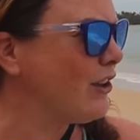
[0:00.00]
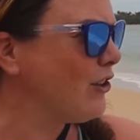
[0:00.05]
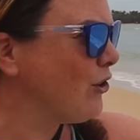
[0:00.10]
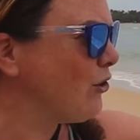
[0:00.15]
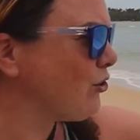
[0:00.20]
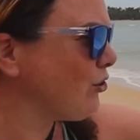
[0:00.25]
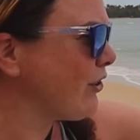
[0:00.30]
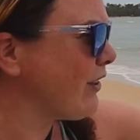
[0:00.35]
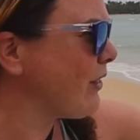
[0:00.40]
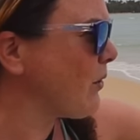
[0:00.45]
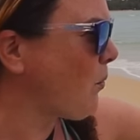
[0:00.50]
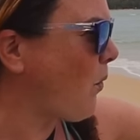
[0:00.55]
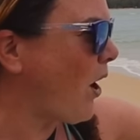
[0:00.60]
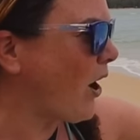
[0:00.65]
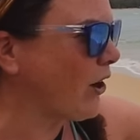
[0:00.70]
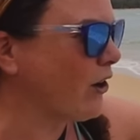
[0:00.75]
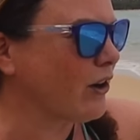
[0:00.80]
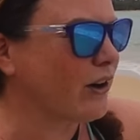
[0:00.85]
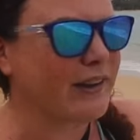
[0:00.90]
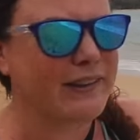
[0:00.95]
Usually the
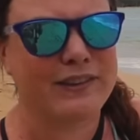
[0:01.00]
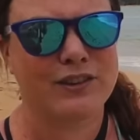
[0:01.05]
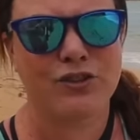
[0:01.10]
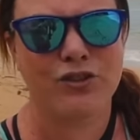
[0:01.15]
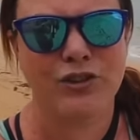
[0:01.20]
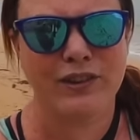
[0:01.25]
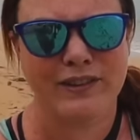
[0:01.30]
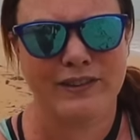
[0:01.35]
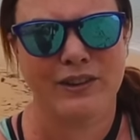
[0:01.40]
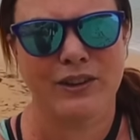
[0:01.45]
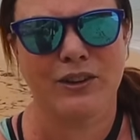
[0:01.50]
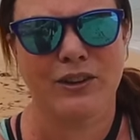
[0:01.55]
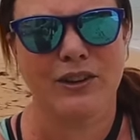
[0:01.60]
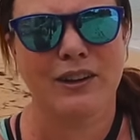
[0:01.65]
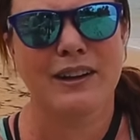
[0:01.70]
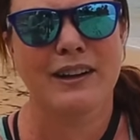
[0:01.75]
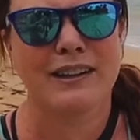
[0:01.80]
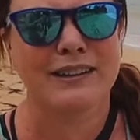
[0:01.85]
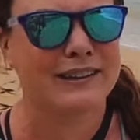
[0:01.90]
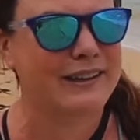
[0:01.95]
water is crystal
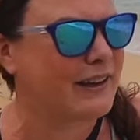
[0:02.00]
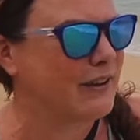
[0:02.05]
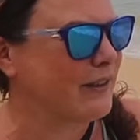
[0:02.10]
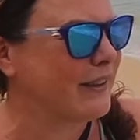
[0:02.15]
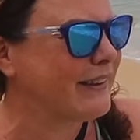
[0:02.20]
clear.